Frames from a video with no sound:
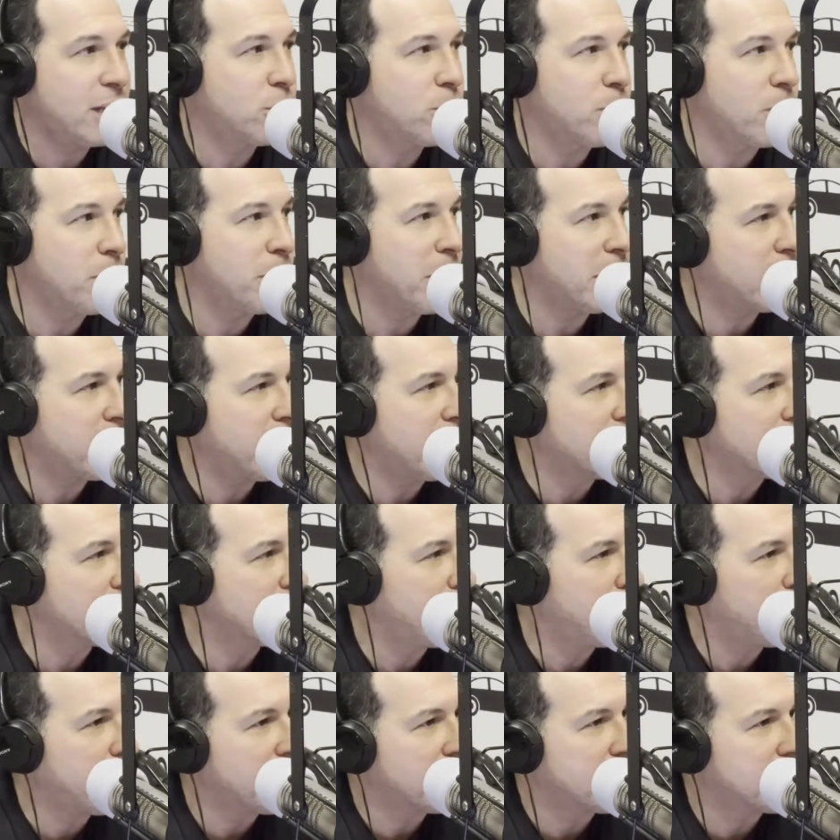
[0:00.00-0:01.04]
to admit this,
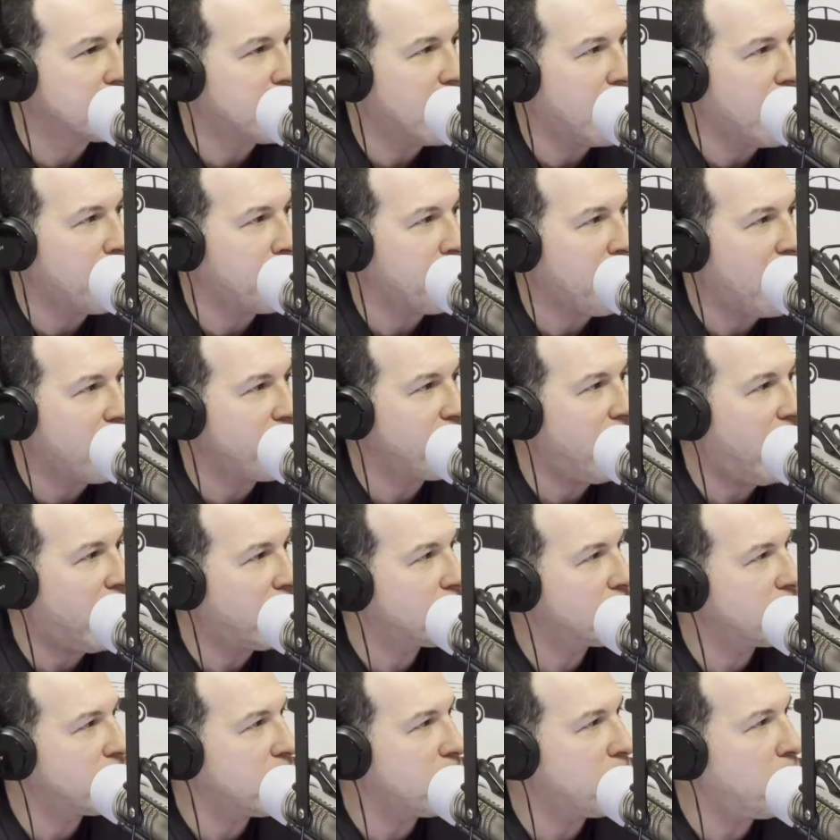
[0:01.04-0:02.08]
but I've
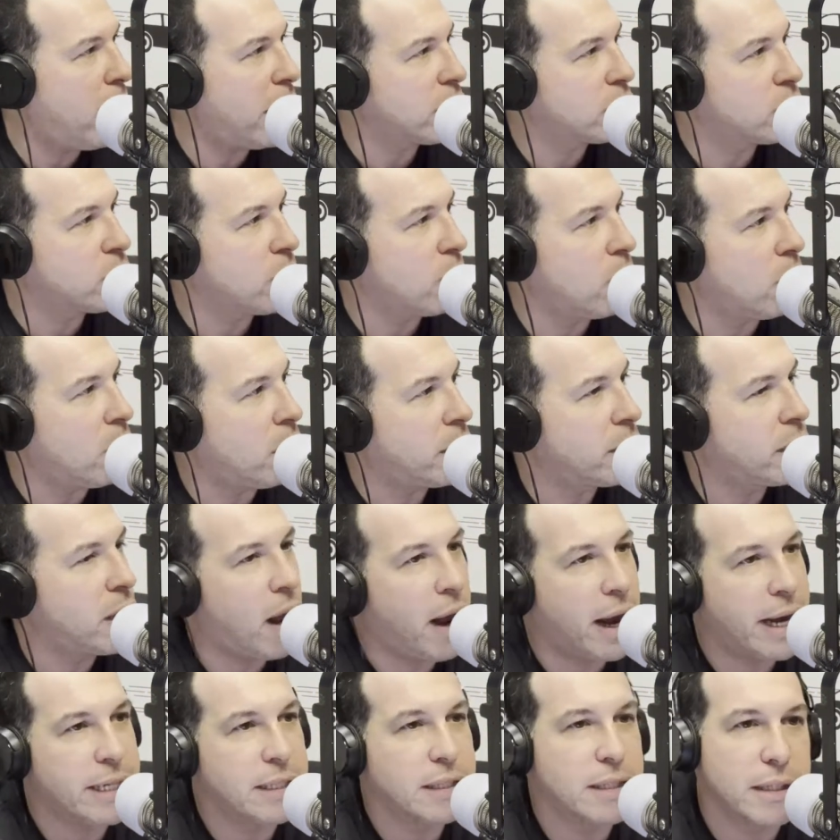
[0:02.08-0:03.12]
actually watched all
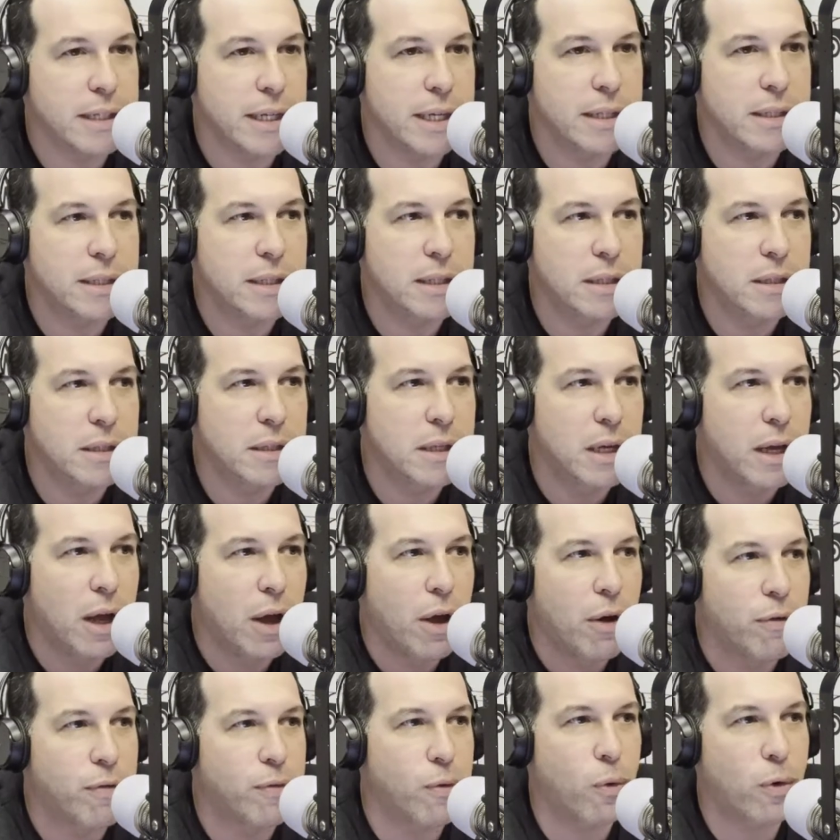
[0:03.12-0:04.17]
9 seasons
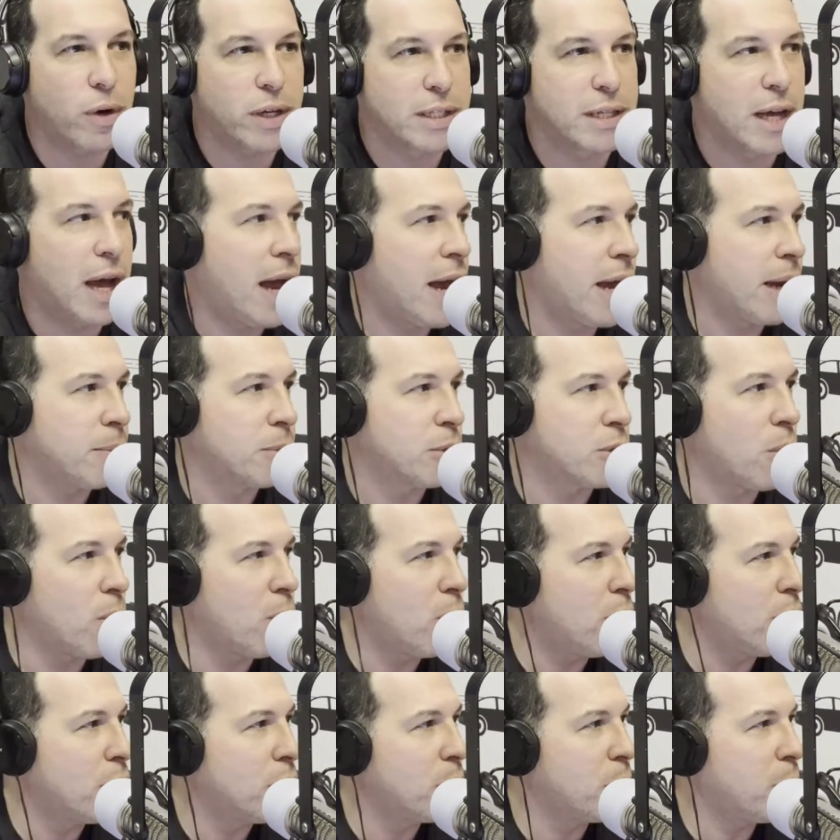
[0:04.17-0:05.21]
4 times
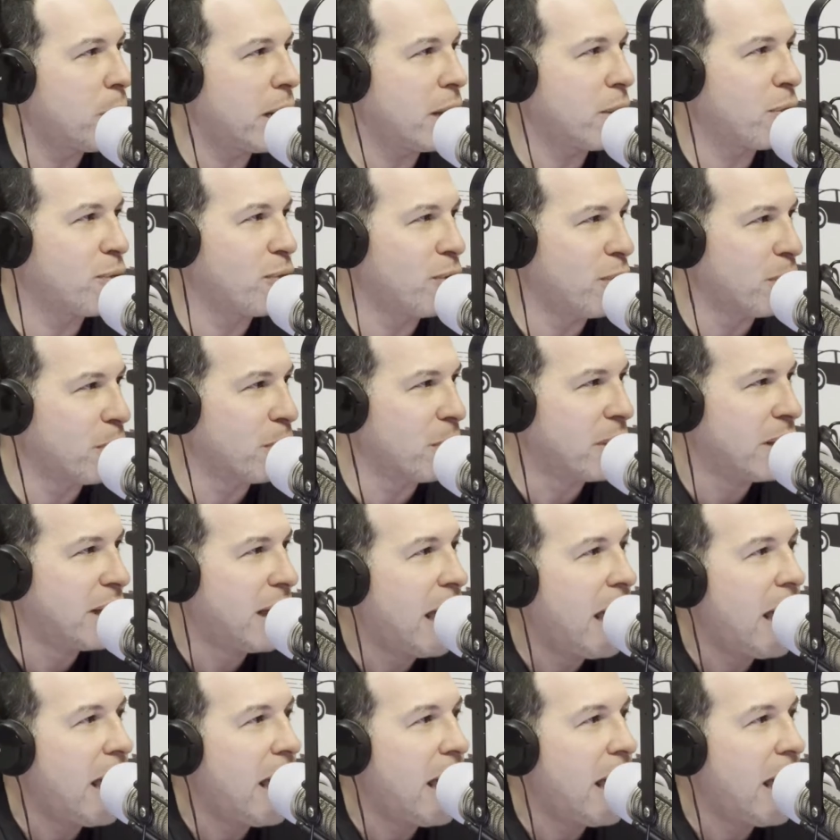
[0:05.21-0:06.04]
all the way through.